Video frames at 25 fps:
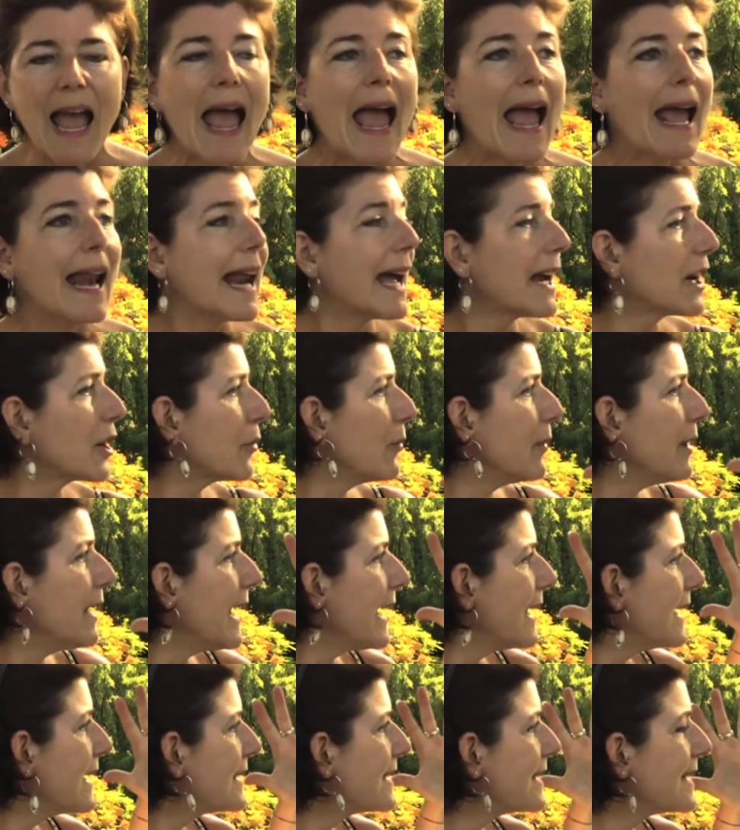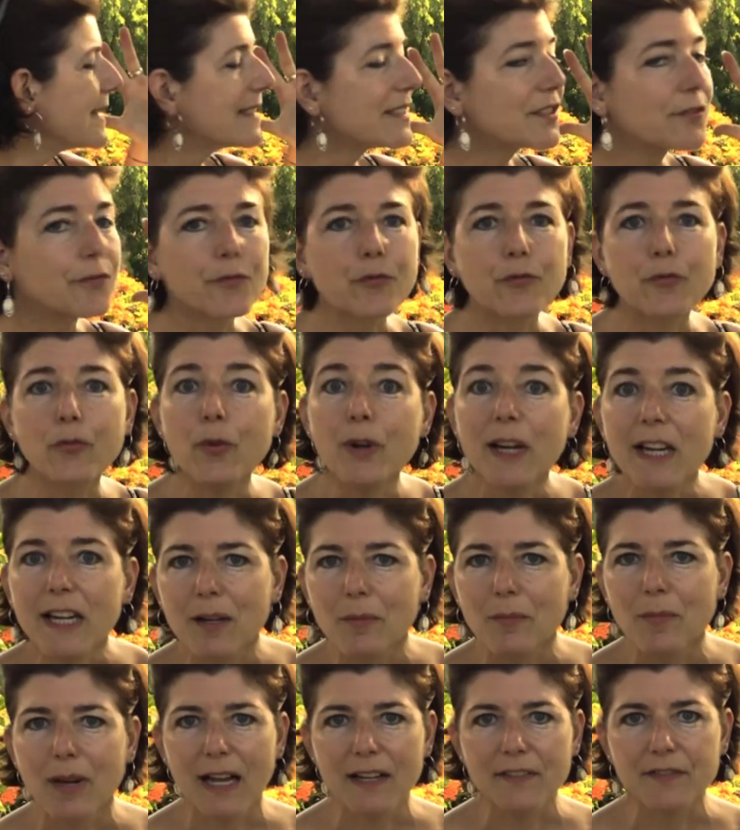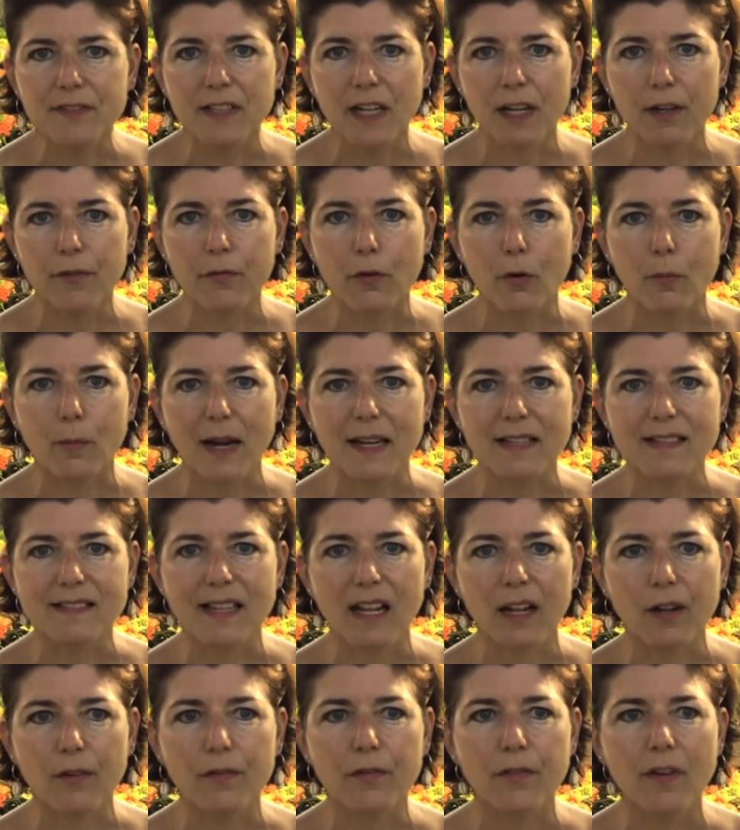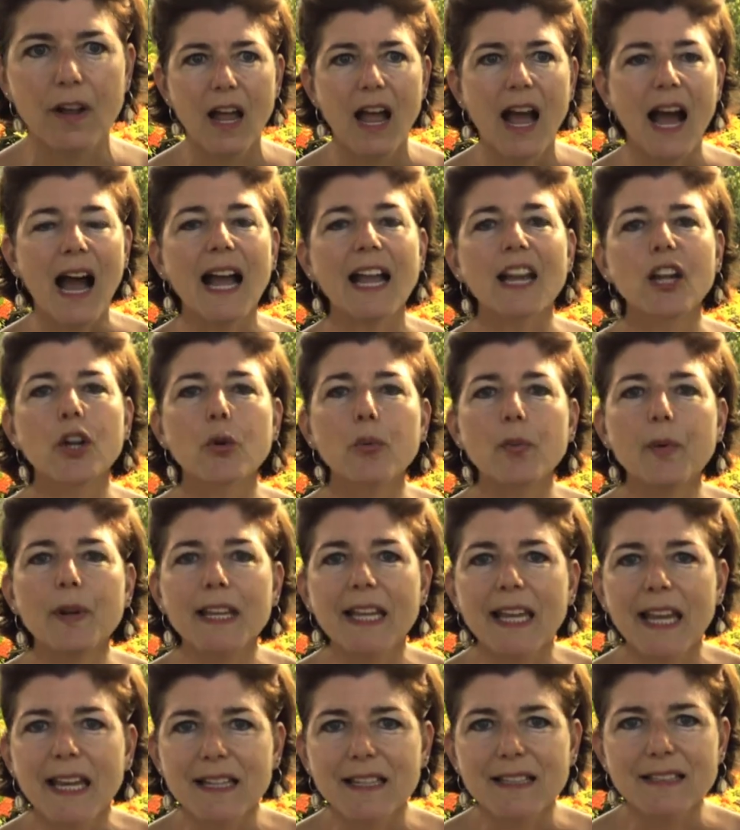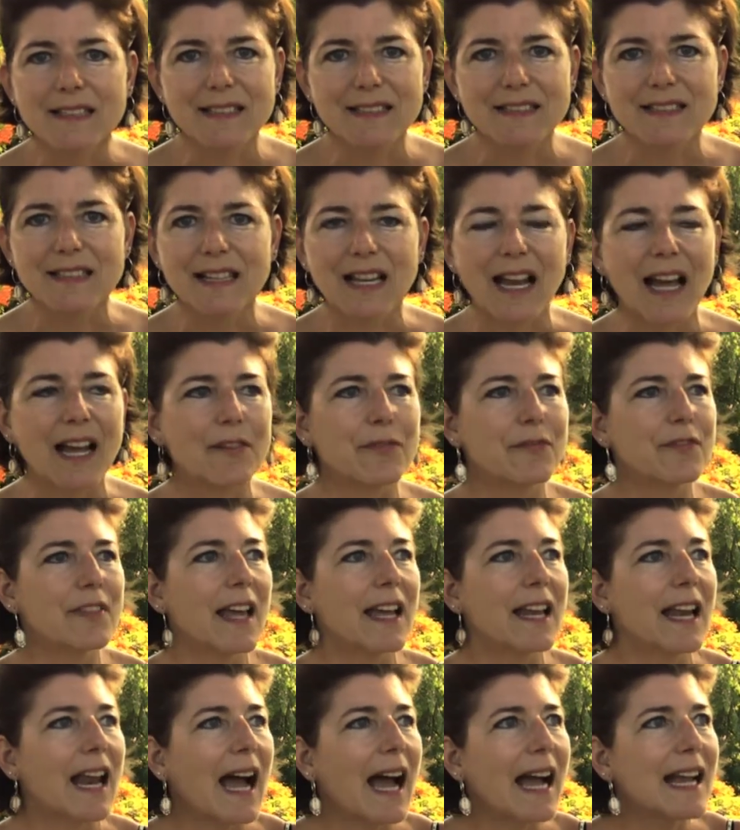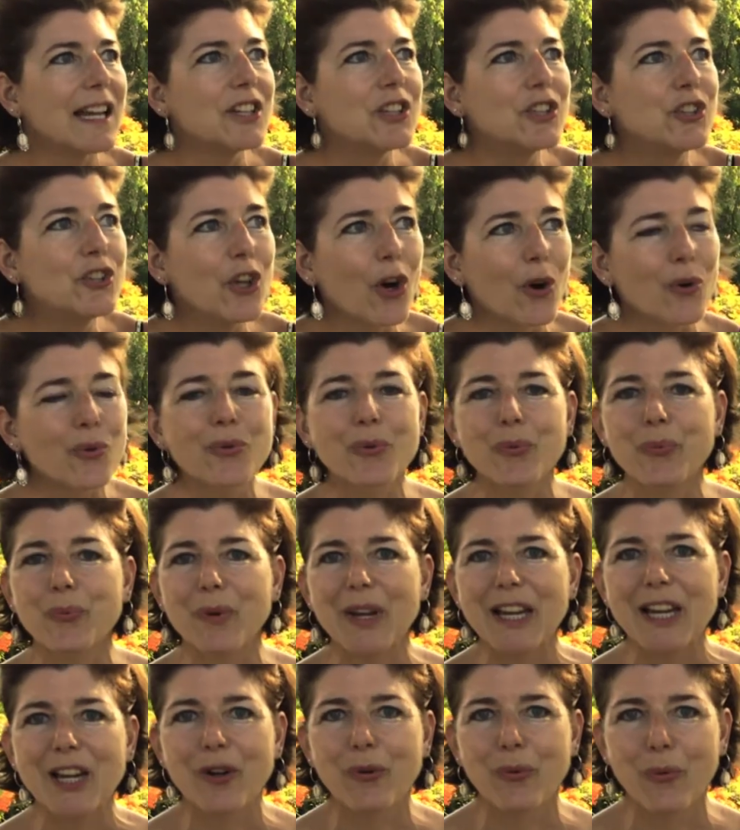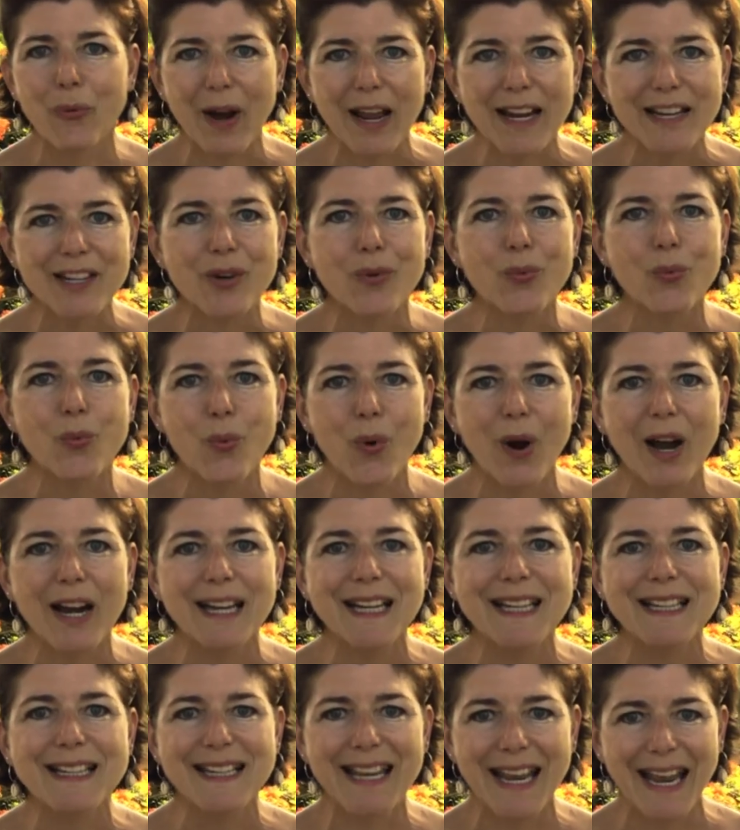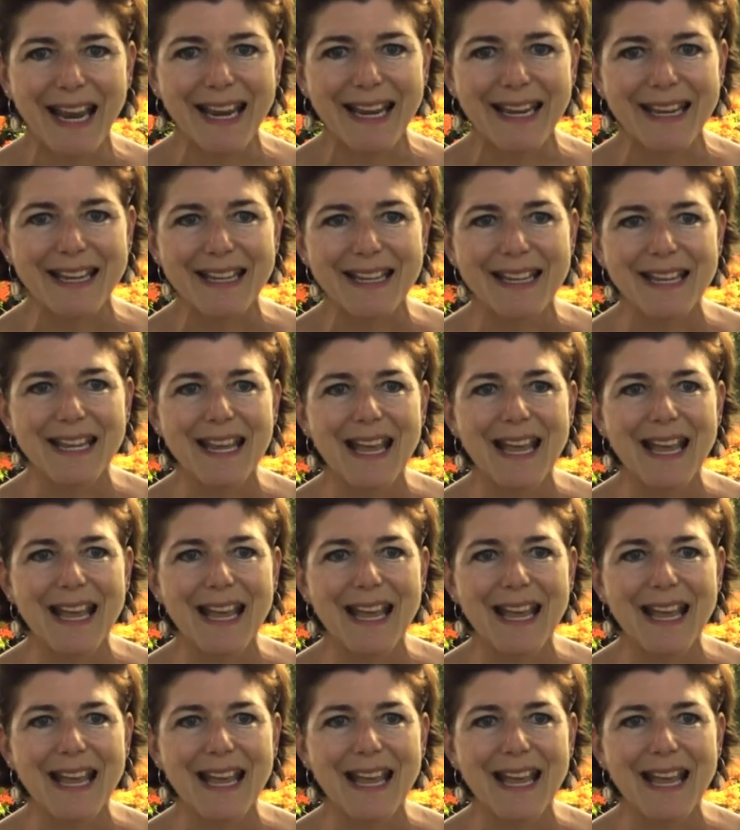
And I created this freedom lifestyle for myself. I created this life that I don't regret one day